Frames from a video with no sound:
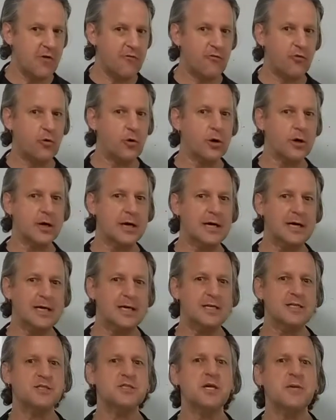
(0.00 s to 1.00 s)

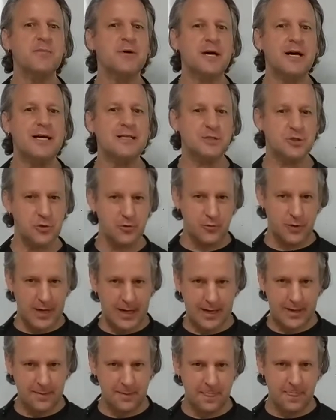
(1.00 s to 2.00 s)
Simchat
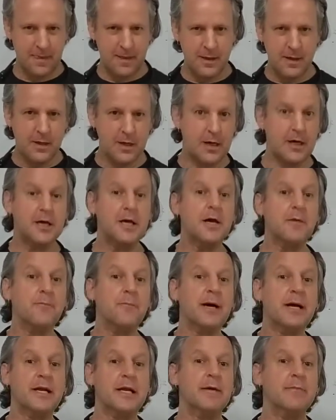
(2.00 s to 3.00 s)
Torah. Again,
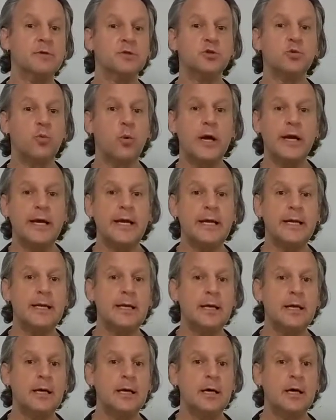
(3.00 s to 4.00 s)
my name is Wayne.
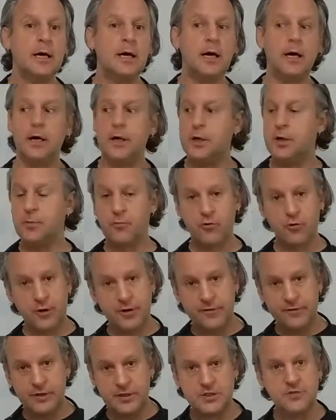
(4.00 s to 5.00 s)
In a
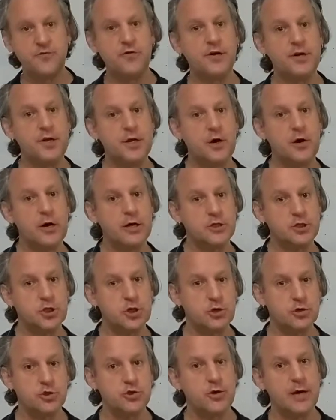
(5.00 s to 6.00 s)
previous video, I
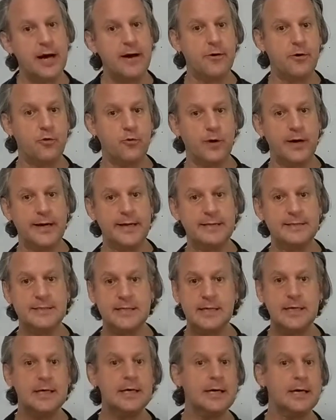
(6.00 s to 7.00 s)
showed you how to write
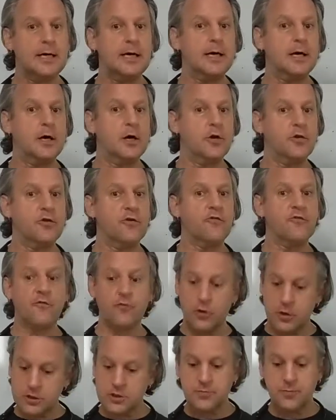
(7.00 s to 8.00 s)
the
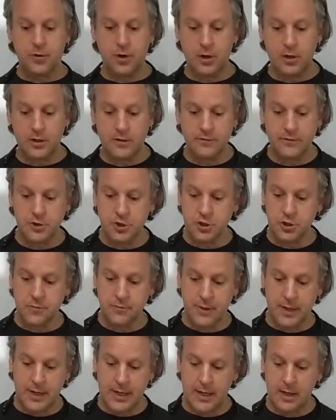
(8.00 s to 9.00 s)
first part of the
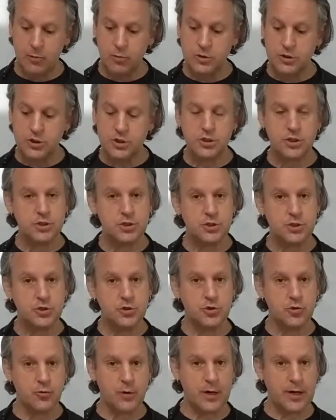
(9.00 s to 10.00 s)
Shema, which is
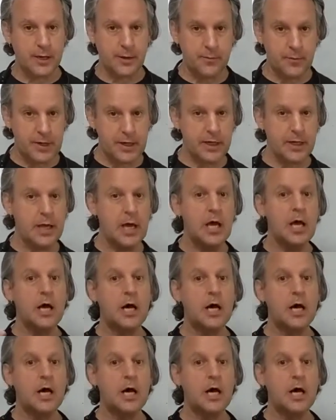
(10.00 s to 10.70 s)
Deuteronomy